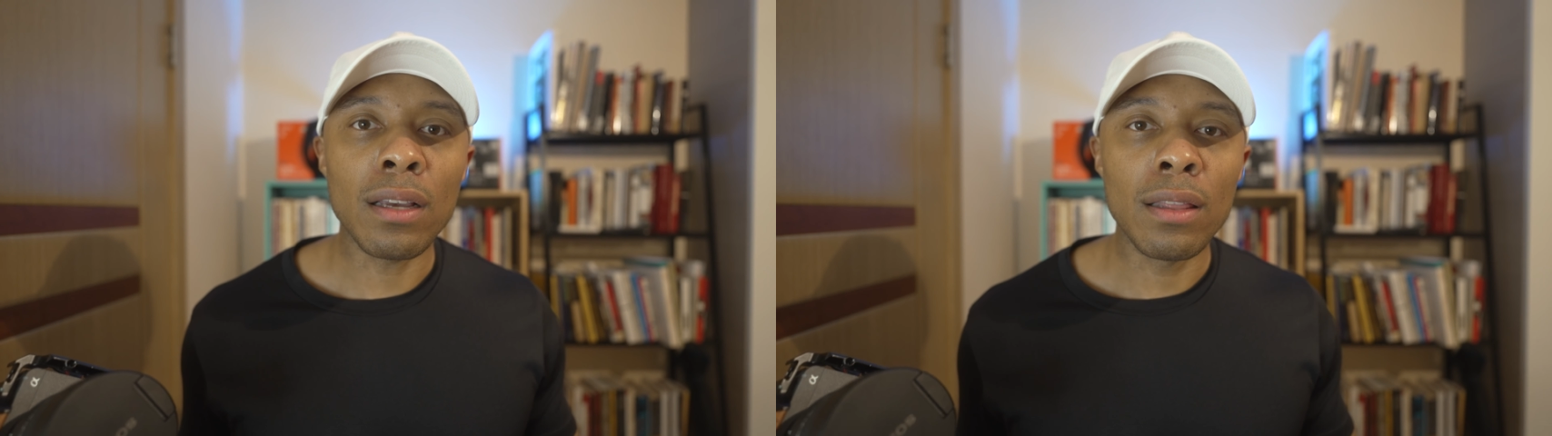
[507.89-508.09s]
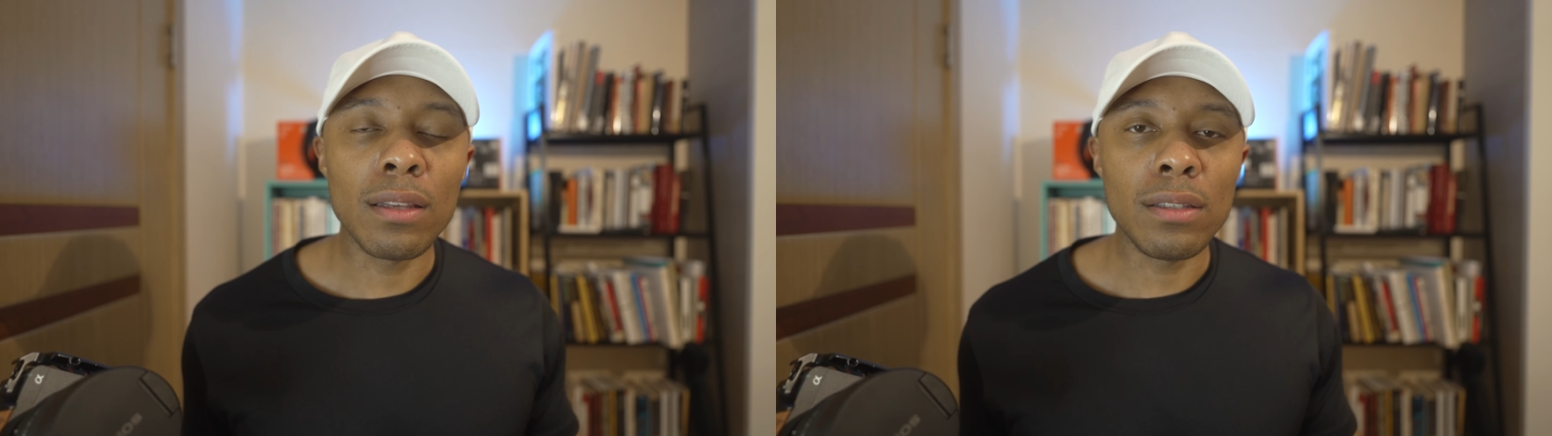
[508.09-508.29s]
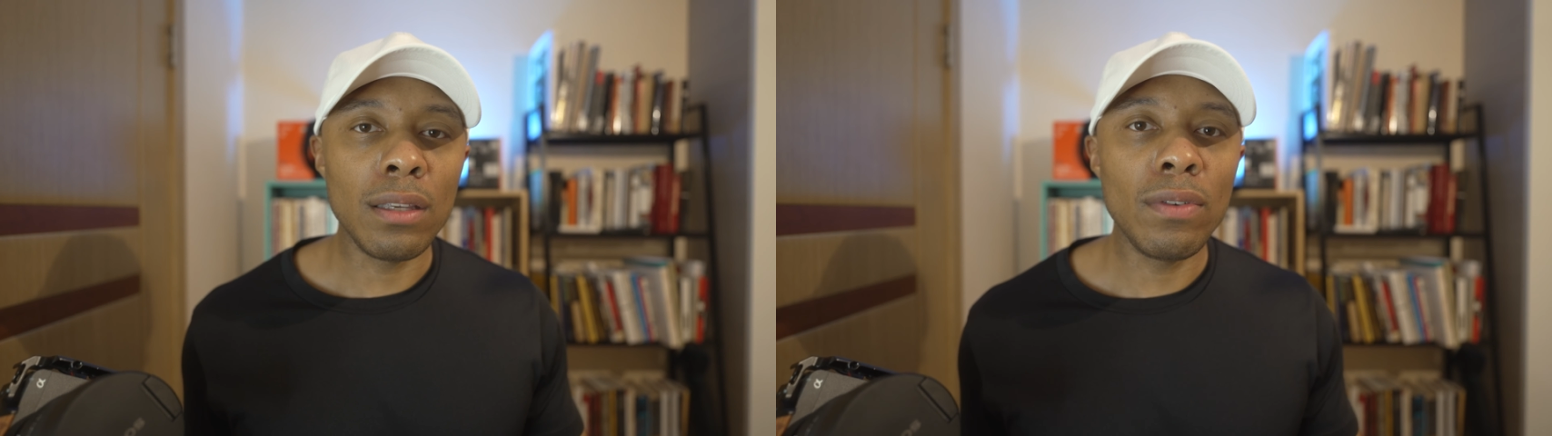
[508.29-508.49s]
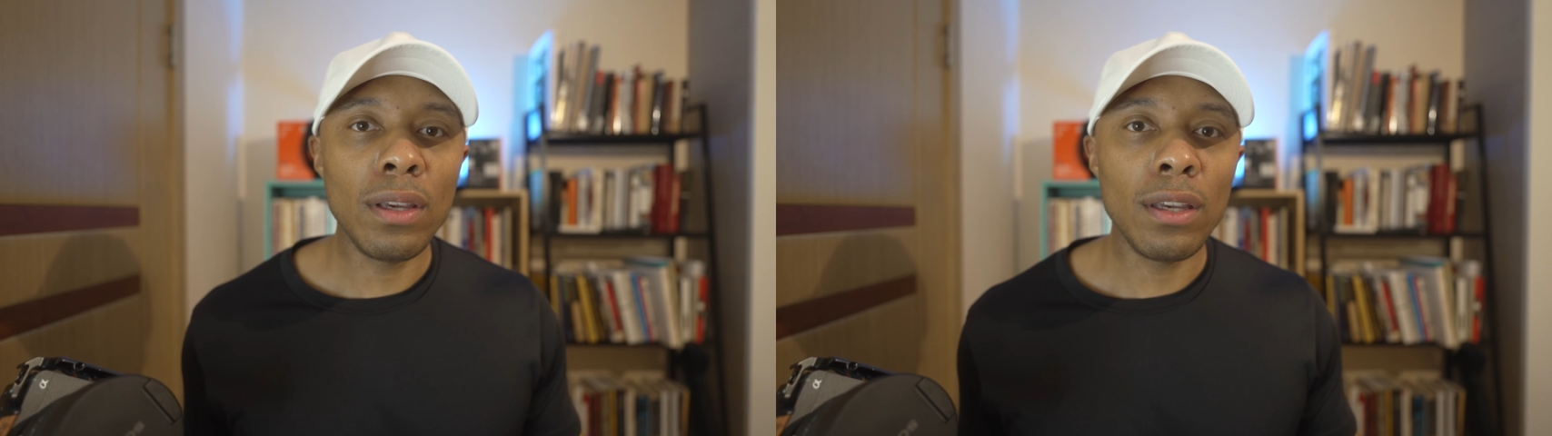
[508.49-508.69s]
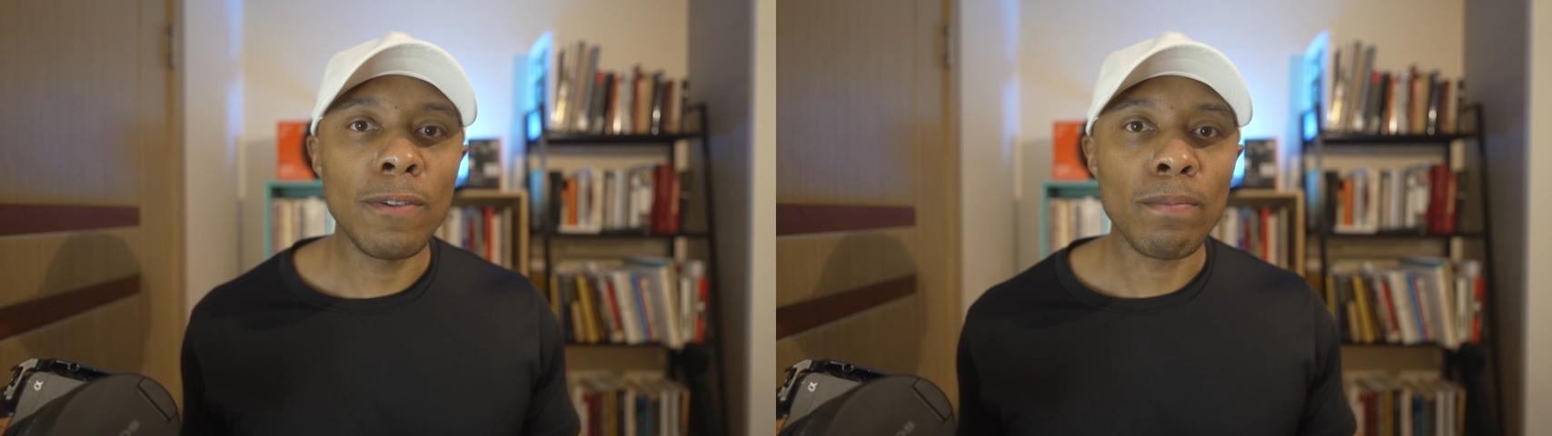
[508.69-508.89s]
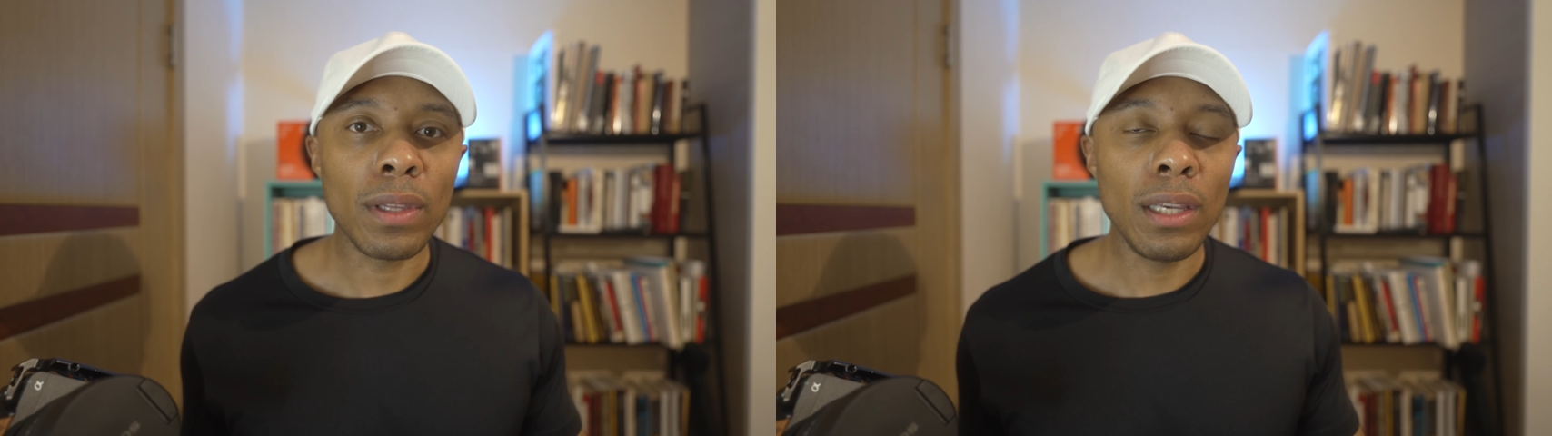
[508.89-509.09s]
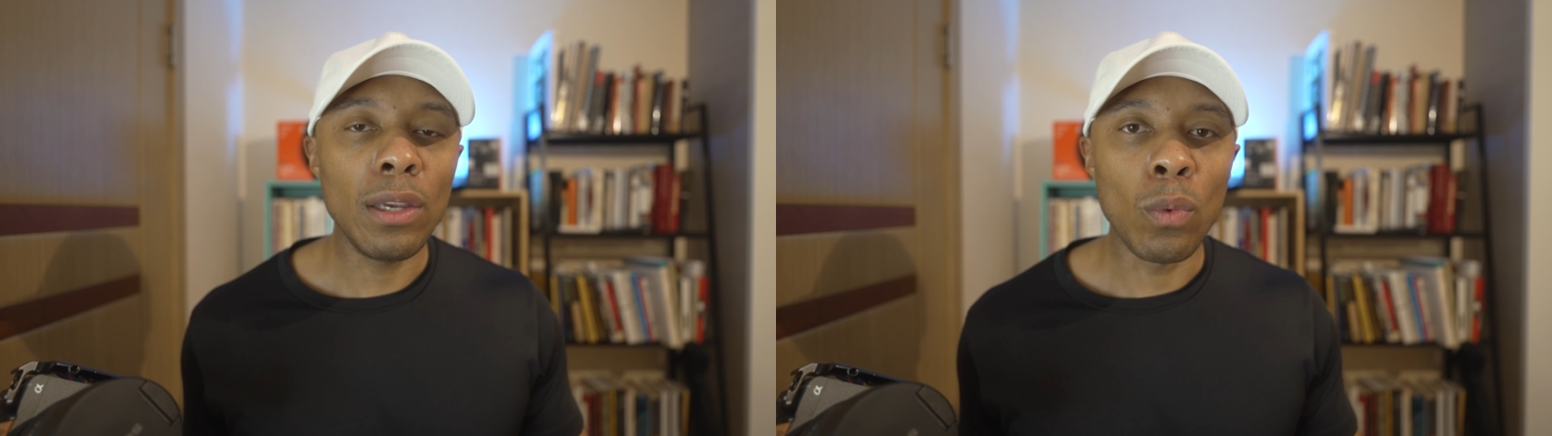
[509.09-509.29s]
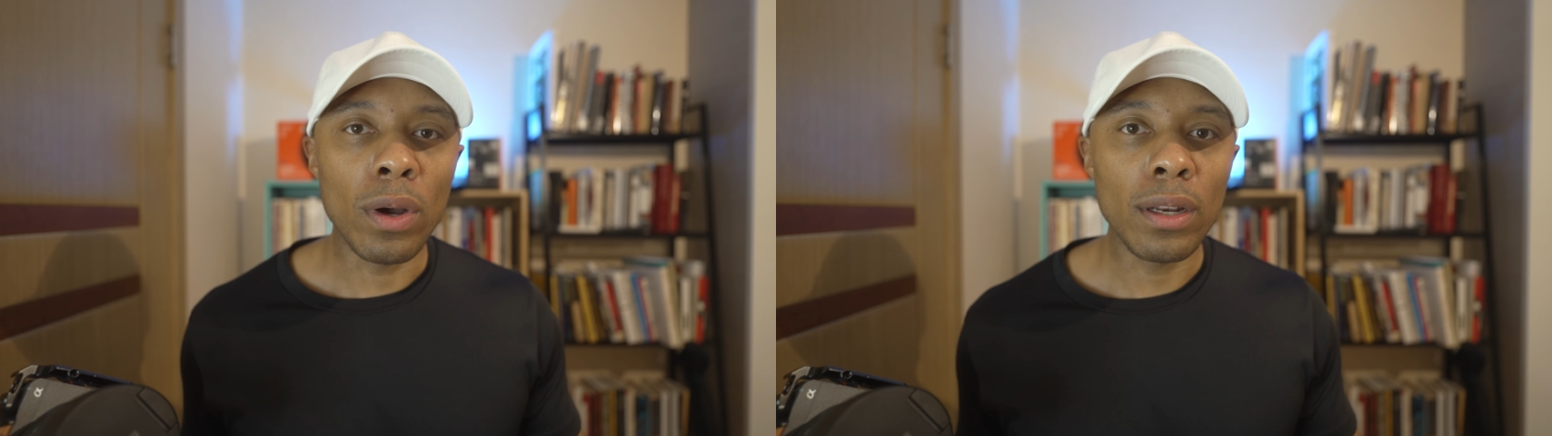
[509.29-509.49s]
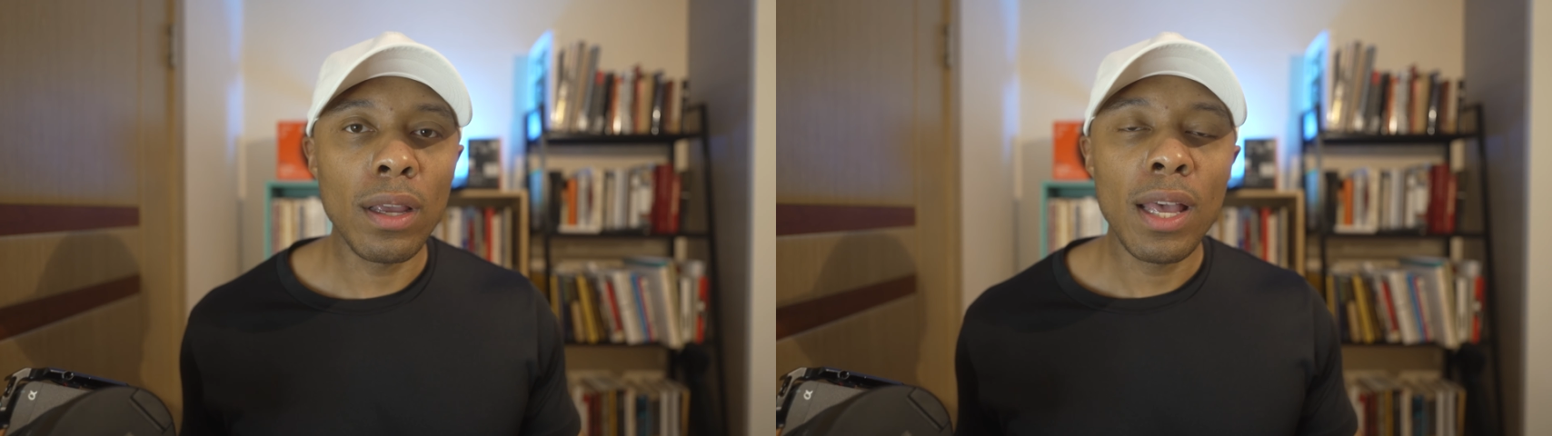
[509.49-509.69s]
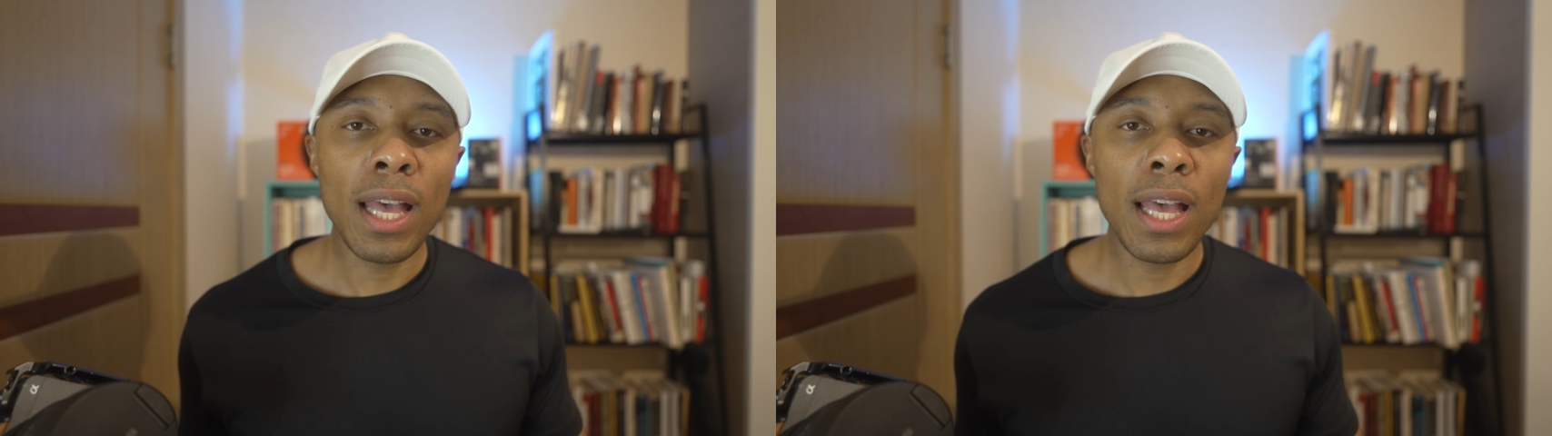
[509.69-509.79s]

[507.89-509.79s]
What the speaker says: on the ZV-E1,